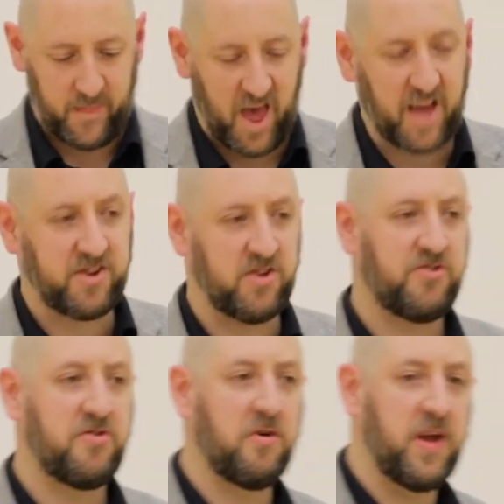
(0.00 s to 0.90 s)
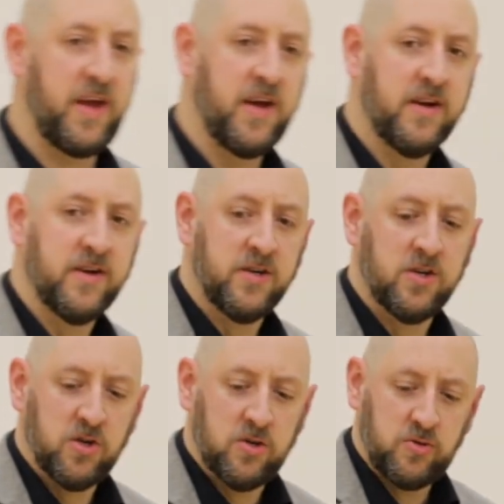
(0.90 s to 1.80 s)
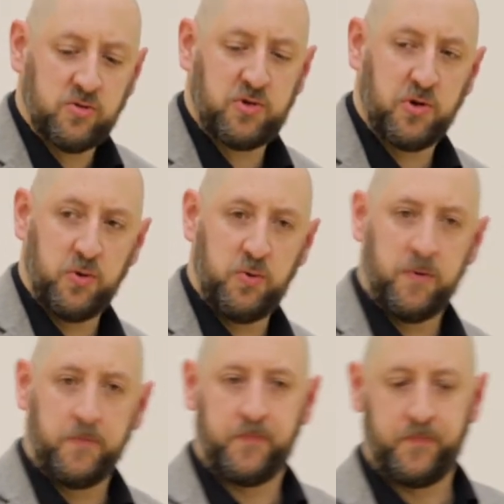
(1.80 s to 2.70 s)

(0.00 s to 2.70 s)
Exodus 32,